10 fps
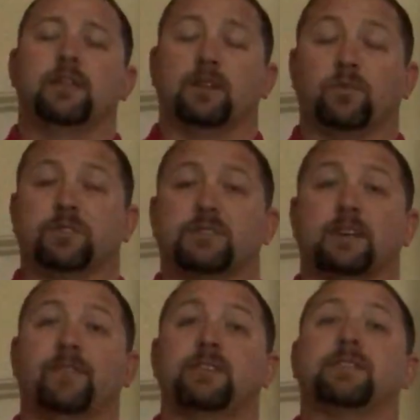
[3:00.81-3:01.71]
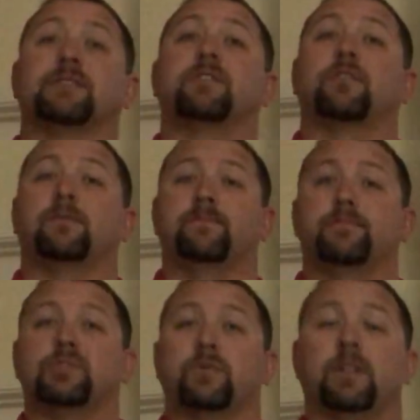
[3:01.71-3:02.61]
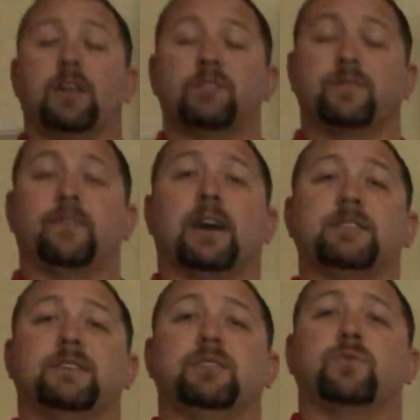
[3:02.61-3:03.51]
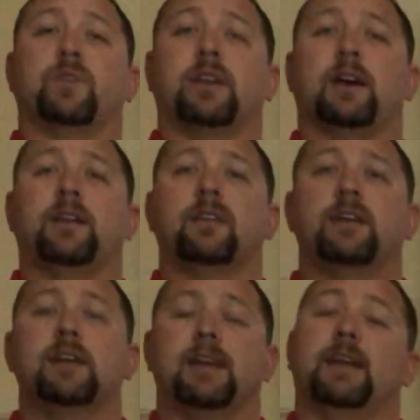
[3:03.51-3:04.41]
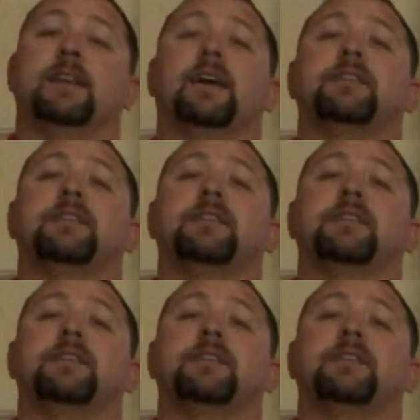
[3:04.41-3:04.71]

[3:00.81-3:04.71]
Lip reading: there were 7,600 between the years of 1929 and